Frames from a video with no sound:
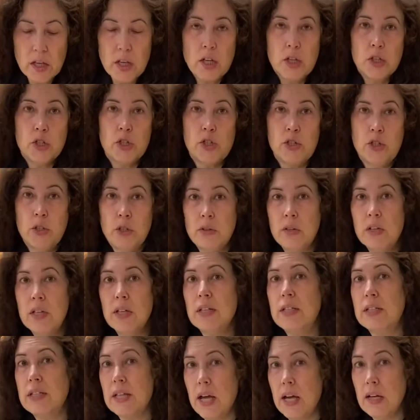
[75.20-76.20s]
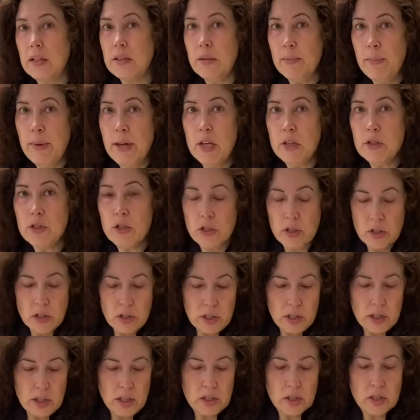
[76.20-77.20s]
To know the exact amounts, you're
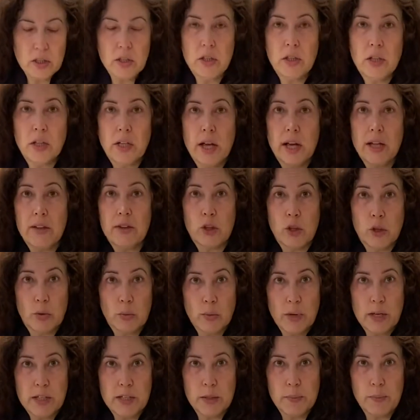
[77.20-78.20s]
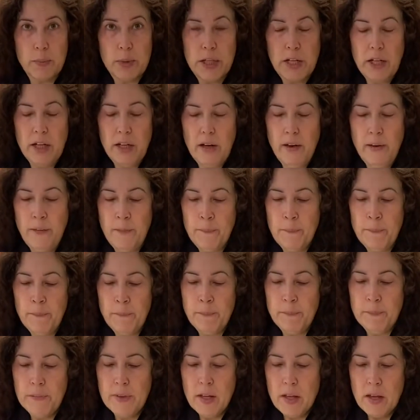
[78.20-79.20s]
going to need to look at the recipe,
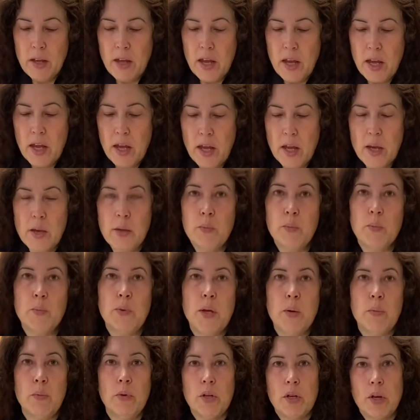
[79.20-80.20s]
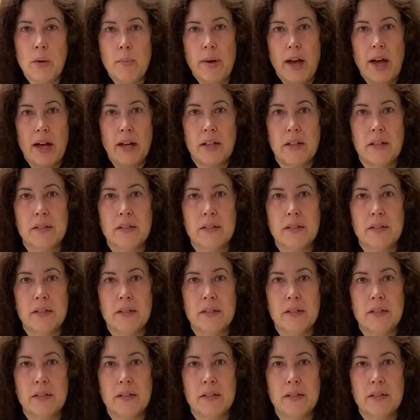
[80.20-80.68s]
and then we'll come back.